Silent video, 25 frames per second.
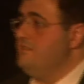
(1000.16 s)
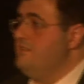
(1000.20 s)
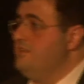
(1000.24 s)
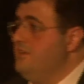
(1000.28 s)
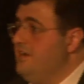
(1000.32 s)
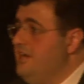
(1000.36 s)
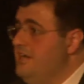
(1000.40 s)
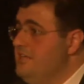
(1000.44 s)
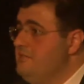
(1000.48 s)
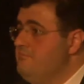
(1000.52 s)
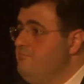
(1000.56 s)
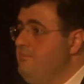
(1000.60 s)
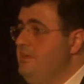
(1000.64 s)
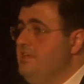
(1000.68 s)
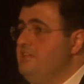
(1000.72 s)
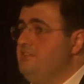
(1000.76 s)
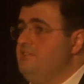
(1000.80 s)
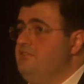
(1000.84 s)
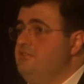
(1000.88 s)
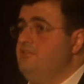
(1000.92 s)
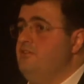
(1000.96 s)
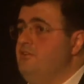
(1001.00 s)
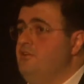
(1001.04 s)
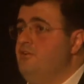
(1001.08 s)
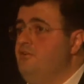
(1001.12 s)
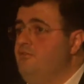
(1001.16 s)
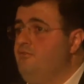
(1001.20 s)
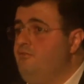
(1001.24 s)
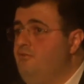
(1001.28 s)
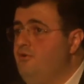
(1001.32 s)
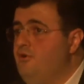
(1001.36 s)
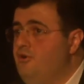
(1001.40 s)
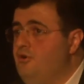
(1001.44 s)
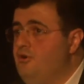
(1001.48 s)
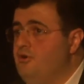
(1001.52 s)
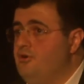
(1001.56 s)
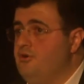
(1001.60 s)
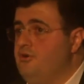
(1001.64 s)
the right bet
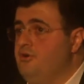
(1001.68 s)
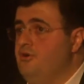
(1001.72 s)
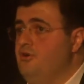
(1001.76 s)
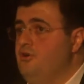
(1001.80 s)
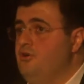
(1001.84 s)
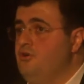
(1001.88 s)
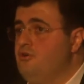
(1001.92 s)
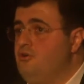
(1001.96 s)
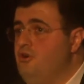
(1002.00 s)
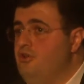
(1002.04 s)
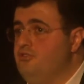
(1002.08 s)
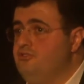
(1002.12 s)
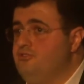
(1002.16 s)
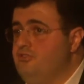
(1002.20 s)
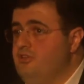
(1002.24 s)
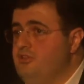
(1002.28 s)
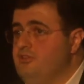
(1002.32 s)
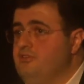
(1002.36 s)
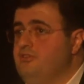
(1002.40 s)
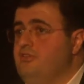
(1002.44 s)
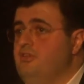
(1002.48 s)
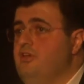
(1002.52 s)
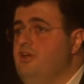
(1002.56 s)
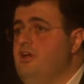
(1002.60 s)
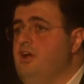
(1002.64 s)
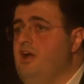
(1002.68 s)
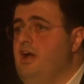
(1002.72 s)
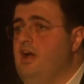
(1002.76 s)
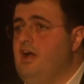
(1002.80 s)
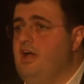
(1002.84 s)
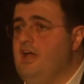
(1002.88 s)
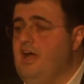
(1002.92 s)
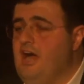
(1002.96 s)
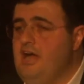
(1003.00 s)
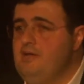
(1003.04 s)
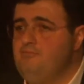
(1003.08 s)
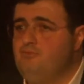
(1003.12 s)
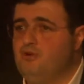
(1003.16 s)
for content. A
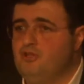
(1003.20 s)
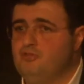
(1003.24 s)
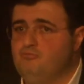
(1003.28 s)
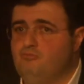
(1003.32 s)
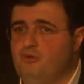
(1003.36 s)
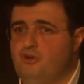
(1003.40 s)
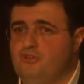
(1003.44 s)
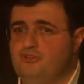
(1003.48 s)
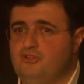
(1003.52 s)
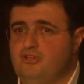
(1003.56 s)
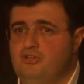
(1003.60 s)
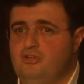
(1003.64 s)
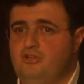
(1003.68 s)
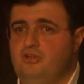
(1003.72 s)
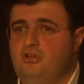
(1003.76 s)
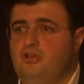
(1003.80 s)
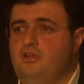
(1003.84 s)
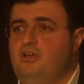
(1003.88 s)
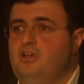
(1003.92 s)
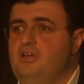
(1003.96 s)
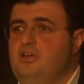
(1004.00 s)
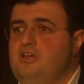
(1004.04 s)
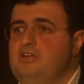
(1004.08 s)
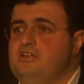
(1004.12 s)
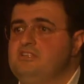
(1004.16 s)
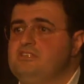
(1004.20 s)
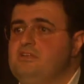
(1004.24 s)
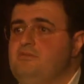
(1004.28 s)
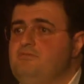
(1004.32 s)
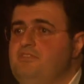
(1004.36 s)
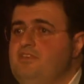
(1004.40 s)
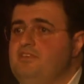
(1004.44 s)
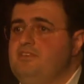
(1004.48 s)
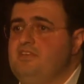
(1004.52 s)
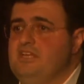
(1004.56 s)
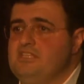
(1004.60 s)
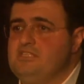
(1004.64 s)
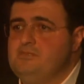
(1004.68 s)
hybrid model,
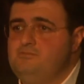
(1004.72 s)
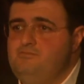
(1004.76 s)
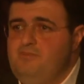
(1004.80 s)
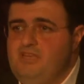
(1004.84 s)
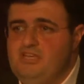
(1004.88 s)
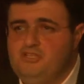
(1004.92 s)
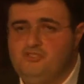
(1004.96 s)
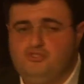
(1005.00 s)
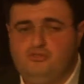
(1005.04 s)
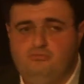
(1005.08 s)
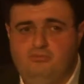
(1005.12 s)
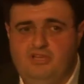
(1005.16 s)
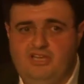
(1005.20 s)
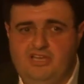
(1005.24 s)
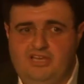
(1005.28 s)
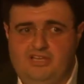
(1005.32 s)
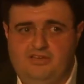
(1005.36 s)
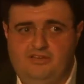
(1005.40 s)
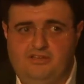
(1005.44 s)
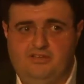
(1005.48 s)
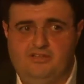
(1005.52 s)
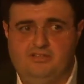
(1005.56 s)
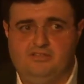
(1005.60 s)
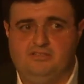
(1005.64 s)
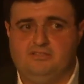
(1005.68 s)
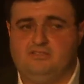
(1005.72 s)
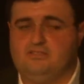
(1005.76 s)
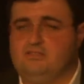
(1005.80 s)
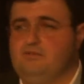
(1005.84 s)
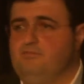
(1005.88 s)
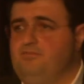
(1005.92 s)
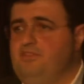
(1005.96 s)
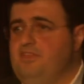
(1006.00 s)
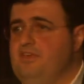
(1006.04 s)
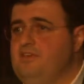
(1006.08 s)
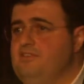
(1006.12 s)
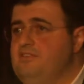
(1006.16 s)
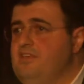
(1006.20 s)
something that speaks to millennials,
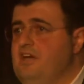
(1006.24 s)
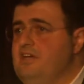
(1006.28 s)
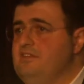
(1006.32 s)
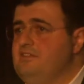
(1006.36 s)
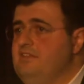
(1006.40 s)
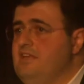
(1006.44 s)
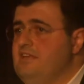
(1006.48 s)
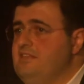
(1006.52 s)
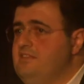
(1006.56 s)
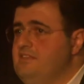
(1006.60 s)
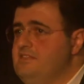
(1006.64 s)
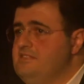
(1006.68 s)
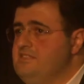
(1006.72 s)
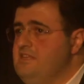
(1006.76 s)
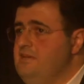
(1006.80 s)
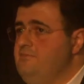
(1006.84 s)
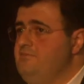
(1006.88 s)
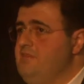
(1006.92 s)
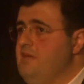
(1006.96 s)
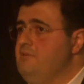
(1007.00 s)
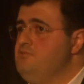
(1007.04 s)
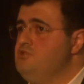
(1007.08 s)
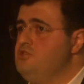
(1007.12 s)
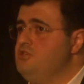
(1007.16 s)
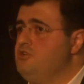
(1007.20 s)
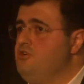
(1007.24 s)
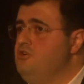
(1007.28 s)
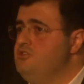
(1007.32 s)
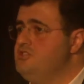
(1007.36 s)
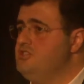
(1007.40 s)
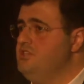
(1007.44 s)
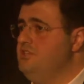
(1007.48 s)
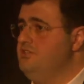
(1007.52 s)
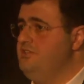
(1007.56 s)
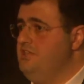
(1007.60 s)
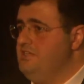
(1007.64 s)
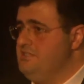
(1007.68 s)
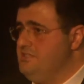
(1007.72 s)
something that at the same time
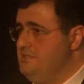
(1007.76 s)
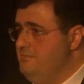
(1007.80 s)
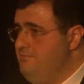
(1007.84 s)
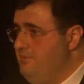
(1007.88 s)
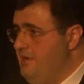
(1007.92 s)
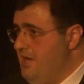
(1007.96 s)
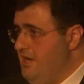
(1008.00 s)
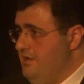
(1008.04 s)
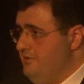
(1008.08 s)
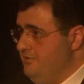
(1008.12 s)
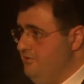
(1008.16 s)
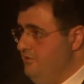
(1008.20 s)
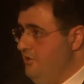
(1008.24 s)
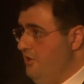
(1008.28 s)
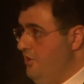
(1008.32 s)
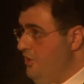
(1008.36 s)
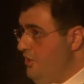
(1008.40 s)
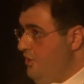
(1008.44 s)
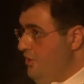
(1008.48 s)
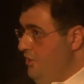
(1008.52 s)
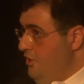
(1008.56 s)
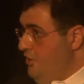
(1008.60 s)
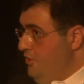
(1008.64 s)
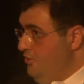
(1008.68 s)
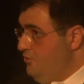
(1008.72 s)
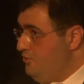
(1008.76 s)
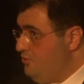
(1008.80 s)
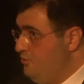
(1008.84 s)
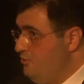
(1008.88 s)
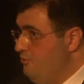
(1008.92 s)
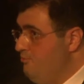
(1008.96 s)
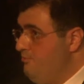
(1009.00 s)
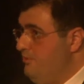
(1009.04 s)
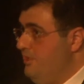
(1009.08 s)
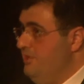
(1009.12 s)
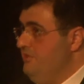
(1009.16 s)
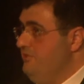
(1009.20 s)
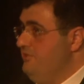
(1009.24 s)
consolidates the brand through
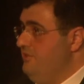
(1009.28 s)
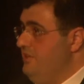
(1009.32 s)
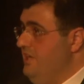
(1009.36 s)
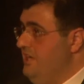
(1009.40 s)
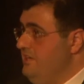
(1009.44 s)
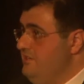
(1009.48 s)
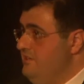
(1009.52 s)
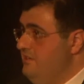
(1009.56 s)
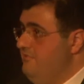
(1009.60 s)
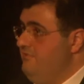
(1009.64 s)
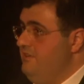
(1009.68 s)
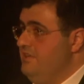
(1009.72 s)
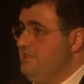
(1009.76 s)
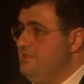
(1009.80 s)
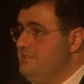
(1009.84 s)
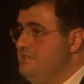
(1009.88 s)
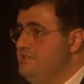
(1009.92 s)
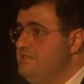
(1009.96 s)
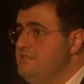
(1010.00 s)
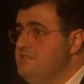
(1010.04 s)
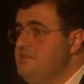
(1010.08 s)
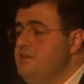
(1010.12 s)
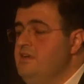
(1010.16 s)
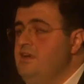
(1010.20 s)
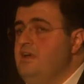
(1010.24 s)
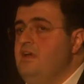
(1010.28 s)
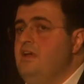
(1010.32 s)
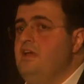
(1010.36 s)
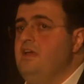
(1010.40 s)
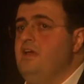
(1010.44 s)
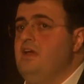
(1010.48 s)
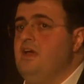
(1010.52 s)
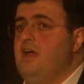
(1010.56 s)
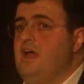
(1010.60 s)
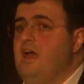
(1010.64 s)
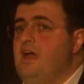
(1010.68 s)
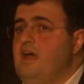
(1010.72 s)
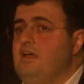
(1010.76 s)
print and events,
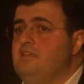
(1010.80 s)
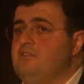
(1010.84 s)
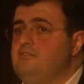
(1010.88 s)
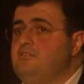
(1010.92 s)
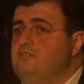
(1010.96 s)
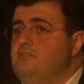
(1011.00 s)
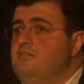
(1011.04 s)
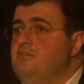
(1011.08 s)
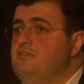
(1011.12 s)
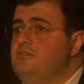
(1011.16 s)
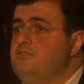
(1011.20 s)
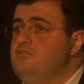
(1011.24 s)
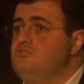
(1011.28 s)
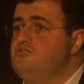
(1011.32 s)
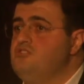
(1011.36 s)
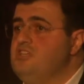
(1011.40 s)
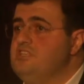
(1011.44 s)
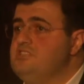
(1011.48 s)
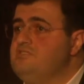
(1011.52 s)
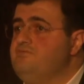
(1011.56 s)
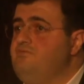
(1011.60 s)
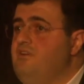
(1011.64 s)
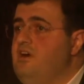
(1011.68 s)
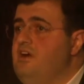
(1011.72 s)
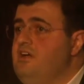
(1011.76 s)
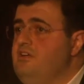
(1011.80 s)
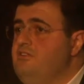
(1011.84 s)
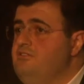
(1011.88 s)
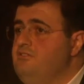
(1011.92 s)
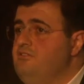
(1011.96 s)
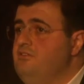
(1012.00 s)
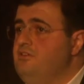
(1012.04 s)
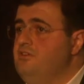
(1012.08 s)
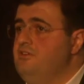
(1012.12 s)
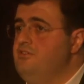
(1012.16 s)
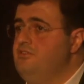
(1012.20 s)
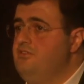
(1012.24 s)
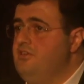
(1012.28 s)
and just find
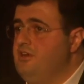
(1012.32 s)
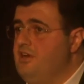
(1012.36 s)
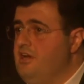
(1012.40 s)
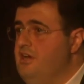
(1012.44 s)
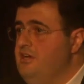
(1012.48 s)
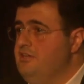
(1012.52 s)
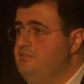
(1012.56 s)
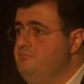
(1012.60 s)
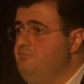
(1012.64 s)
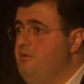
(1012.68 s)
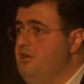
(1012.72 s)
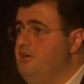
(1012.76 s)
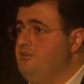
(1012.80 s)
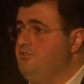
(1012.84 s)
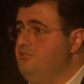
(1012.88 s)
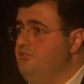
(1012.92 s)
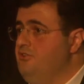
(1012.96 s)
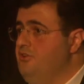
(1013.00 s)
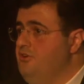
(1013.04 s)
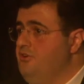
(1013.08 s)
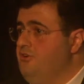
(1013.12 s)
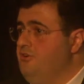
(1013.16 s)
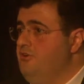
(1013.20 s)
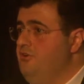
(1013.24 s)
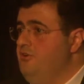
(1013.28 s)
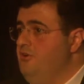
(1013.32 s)
the right partner